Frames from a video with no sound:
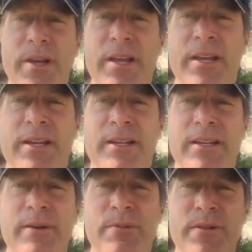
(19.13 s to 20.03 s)

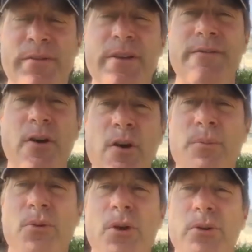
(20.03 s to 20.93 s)
and it was a VFR
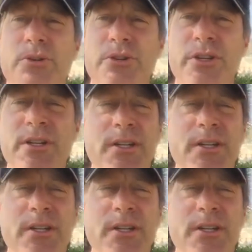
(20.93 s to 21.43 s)
approach.